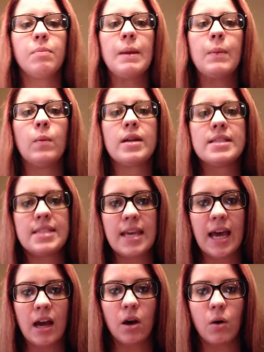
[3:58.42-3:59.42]
People want to see
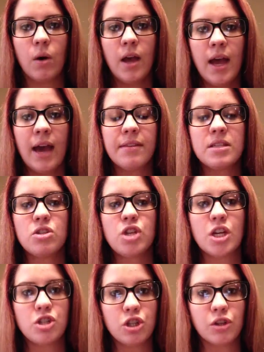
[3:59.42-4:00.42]
how this is
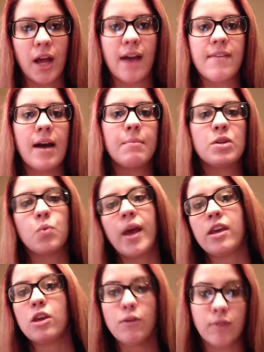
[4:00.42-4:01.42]
changing your life, how much
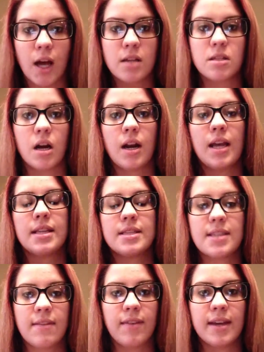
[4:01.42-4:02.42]
weight you've lost on it and
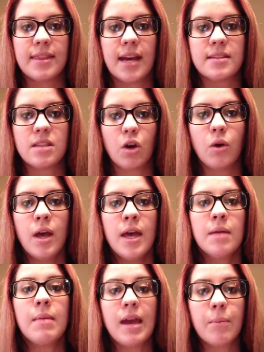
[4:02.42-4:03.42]
stuff like that. So
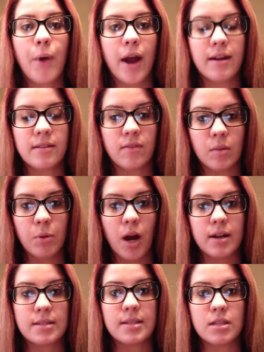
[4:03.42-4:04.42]
being a product of the
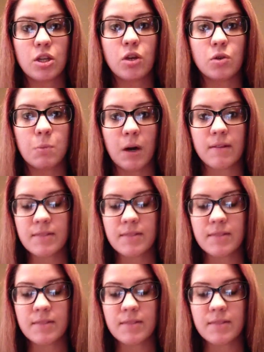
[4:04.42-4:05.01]
products is a huge part of